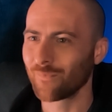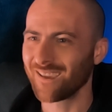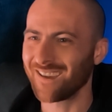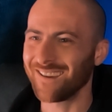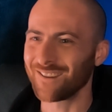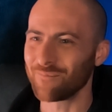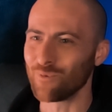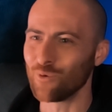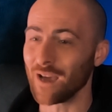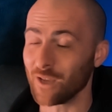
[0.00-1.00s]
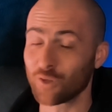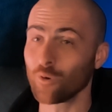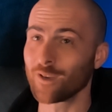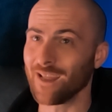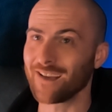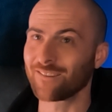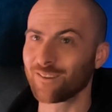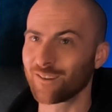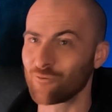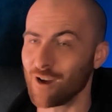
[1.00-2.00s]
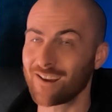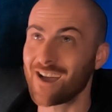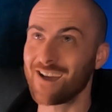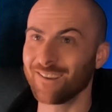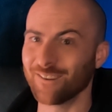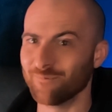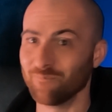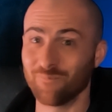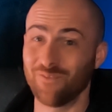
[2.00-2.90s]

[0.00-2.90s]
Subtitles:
Yeah, the moon. It's all connected to the Grand Canyon.